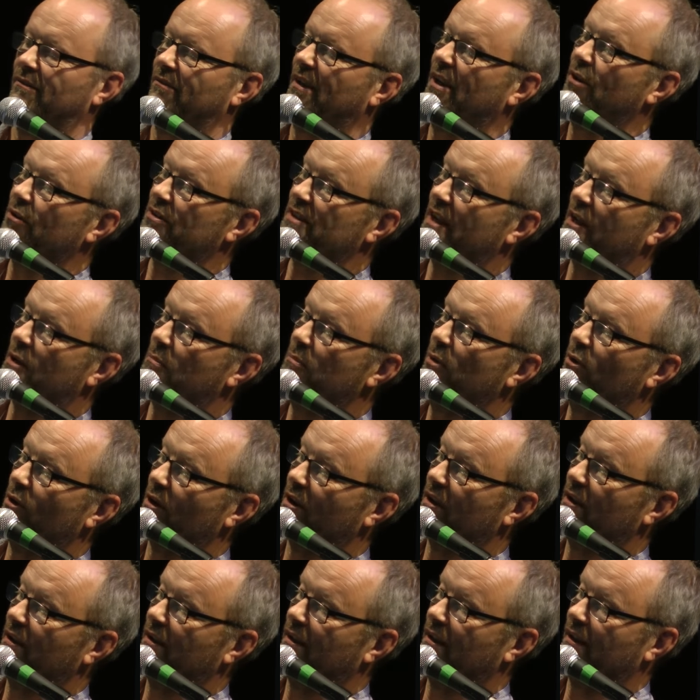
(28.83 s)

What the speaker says: It looks like a book.